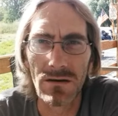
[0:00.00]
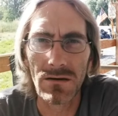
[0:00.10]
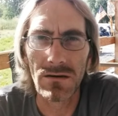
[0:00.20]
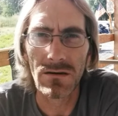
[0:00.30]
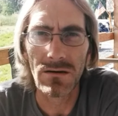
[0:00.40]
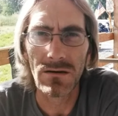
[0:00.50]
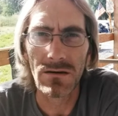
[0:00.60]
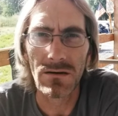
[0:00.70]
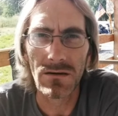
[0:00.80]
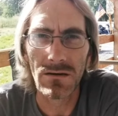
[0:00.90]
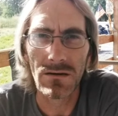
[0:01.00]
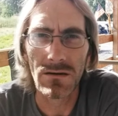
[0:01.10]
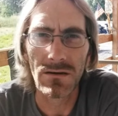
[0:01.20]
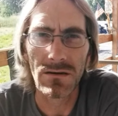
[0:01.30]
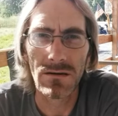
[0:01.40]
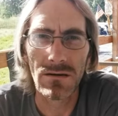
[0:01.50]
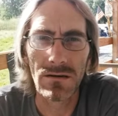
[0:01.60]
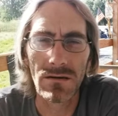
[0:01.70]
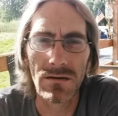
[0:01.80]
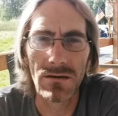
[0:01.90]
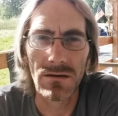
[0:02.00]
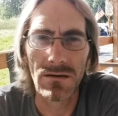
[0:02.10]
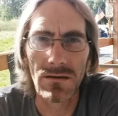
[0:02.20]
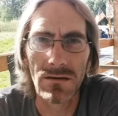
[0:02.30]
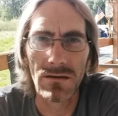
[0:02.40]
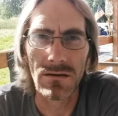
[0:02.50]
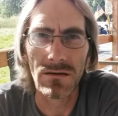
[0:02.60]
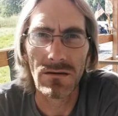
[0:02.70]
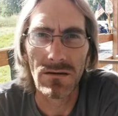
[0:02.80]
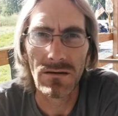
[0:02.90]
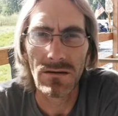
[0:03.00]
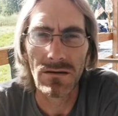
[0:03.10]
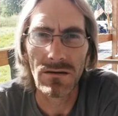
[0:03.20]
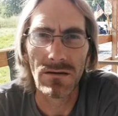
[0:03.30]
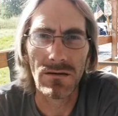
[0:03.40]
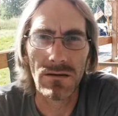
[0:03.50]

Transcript: Nothing is said.